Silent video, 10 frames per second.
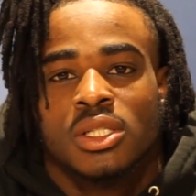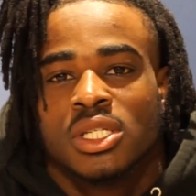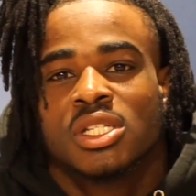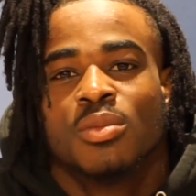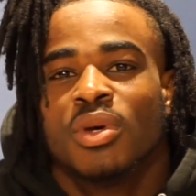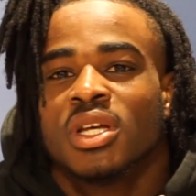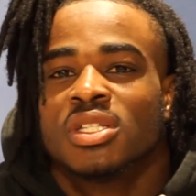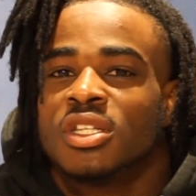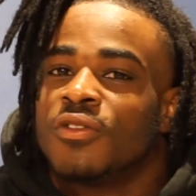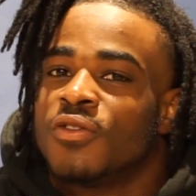just the
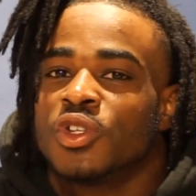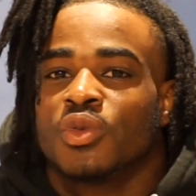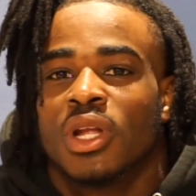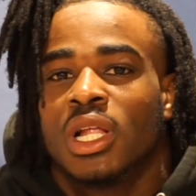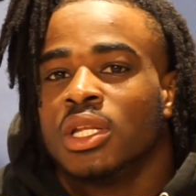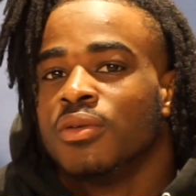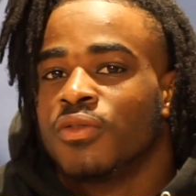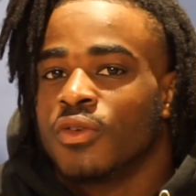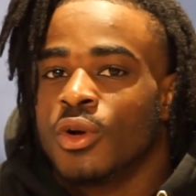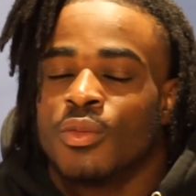biggest difference when I leaped
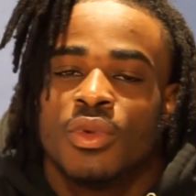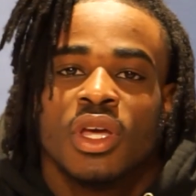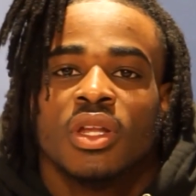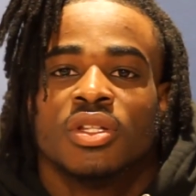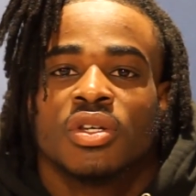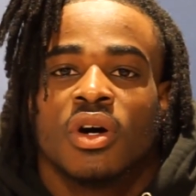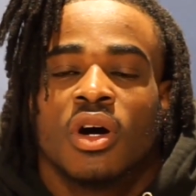from Haiti to